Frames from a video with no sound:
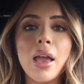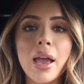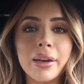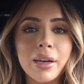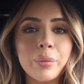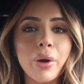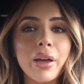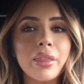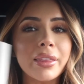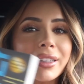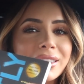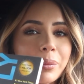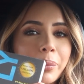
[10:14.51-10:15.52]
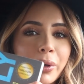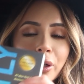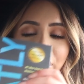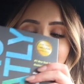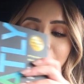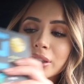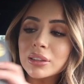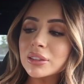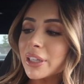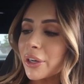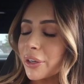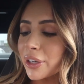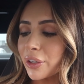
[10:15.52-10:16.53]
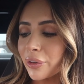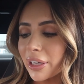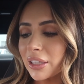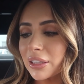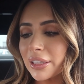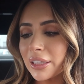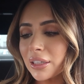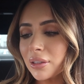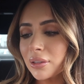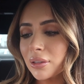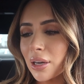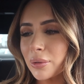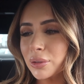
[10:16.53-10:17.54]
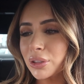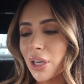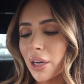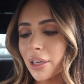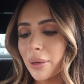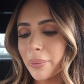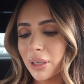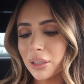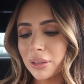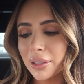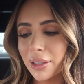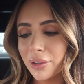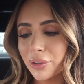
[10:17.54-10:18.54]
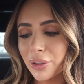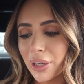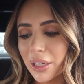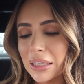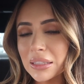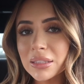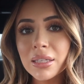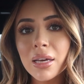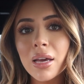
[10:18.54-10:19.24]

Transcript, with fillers: And I brought this book, Daring Greatly, I was talking about it the other night,